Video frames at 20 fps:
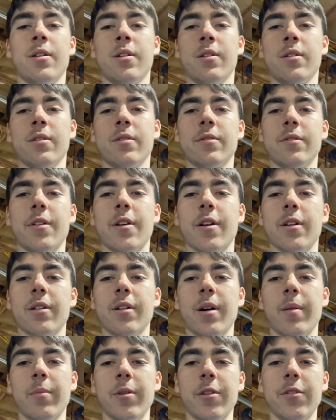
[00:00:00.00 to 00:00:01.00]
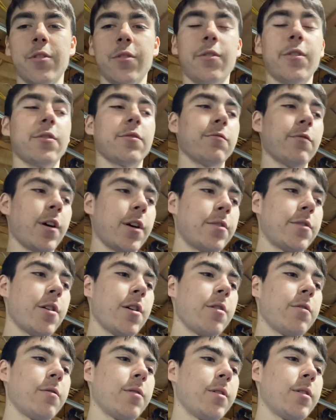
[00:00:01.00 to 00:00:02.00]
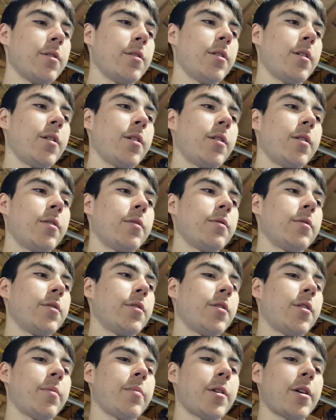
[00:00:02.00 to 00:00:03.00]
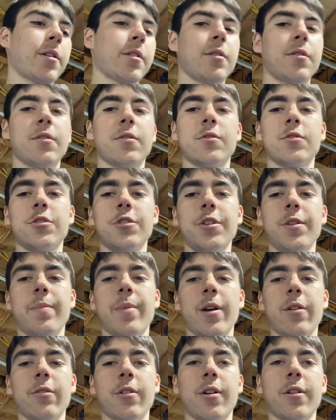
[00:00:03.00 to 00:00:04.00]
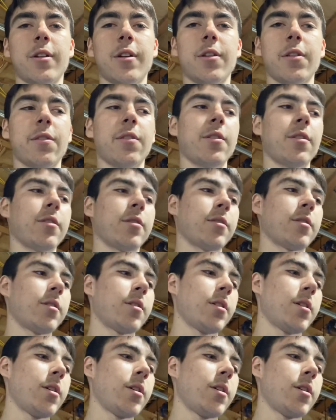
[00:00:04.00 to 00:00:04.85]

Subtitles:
yeah, I'm gonna do this right, though. I'm not gonna cheap out on anything.